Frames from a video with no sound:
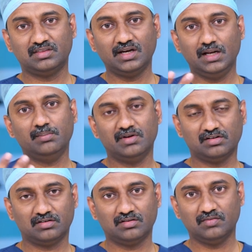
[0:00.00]
3D
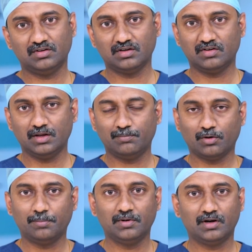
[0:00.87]
meshes, which are very
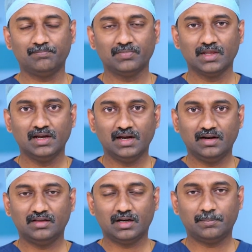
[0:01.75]
popular
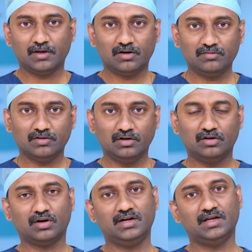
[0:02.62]
in the repair of
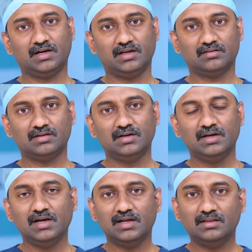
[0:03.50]
groin hernias.
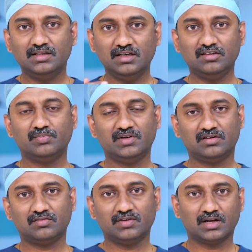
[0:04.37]
These
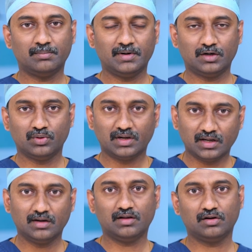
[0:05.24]
meshes, when compared to a
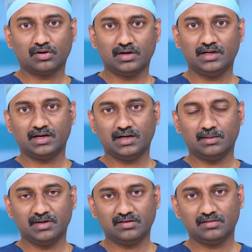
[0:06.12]
regular groin hernia
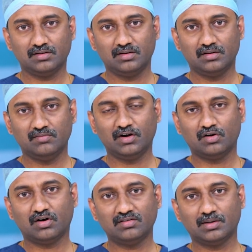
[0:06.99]
mesh, will
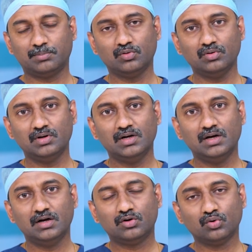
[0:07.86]
cost up to
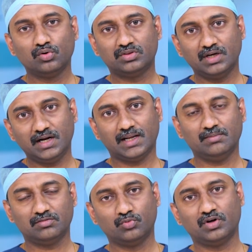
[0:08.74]
2 to 3
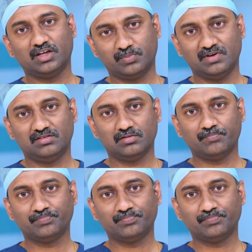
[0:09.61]
times more expensive.